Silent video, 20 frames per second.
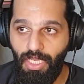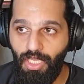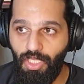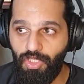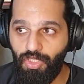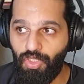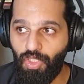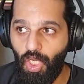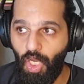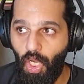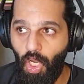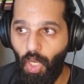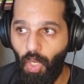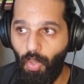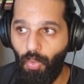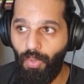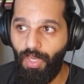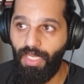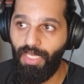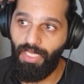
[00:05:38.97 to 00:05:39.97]

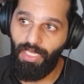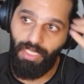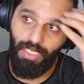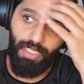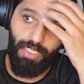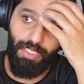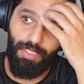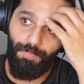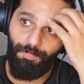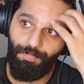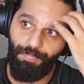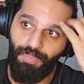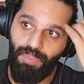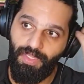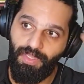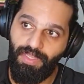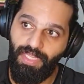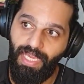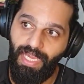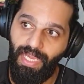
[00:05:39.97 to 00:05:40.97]
So
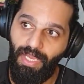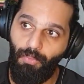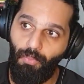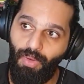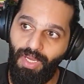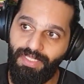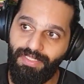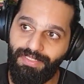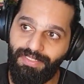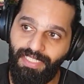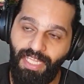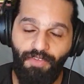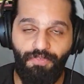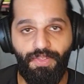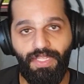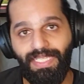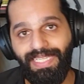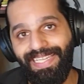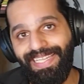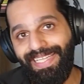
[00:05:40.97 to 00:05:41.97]
there was
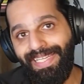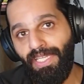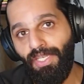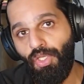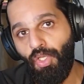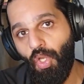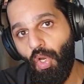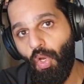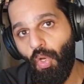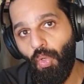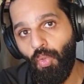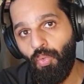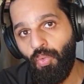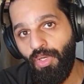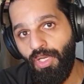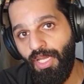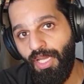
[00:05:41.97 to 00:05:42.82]
definitely no